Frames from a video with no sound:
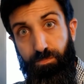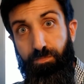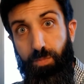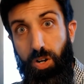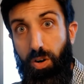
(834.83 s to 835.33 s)

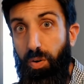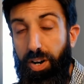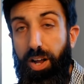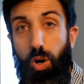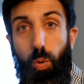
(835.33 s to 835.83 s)
And
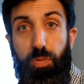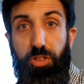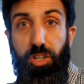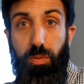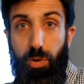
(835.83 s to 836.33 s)
I hope that
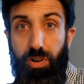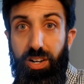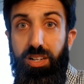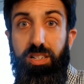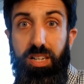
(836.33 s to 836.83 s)
the community
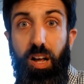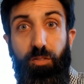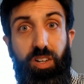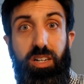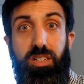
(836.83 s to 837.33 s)

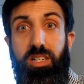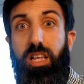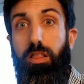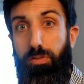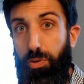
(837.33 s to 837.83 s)
itself can
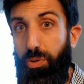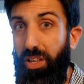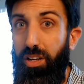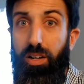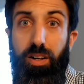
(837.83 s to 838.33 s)
see through
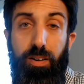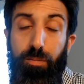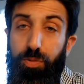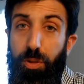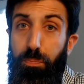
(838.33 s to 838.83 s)
the
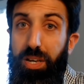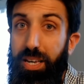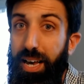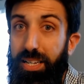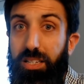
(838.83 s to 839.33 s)

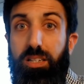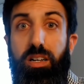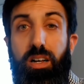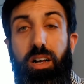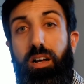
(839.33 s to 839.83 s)
BS
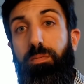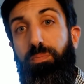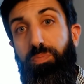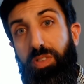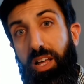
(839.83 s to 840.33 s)

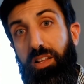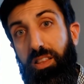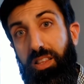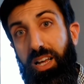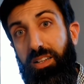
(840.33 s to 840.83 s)

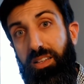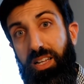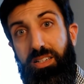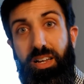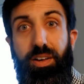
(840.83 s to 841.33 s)

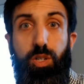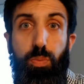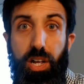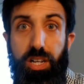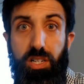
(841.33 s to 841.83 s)
that takes
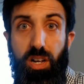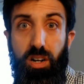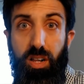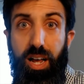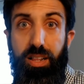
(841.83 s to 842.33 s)
place on a
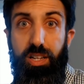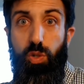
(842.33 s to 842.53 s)
lot of these